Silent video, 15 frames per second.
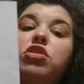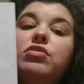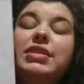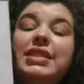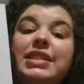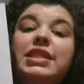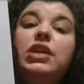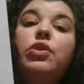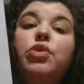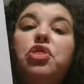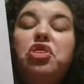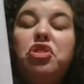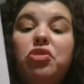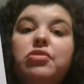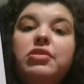still
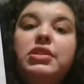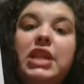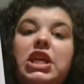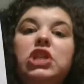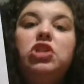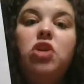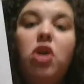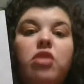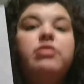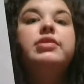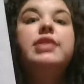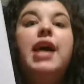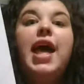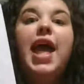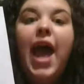13 yards
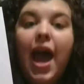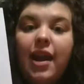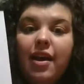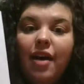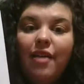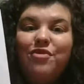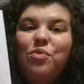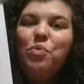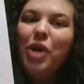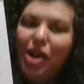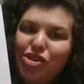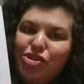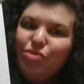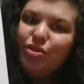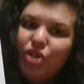ahead of where
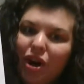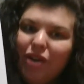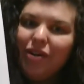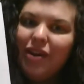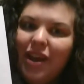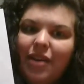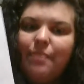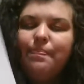you started.